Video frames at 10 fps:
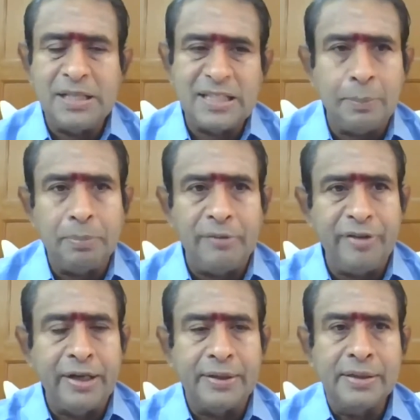place of
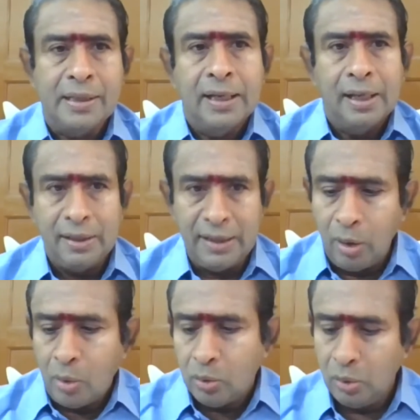profit.
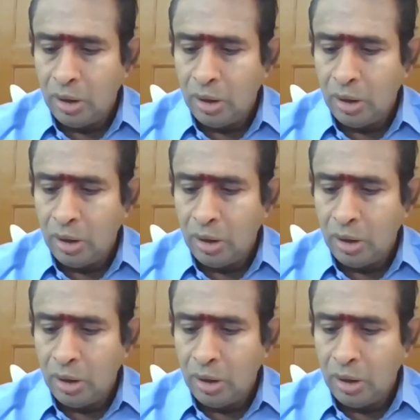Now,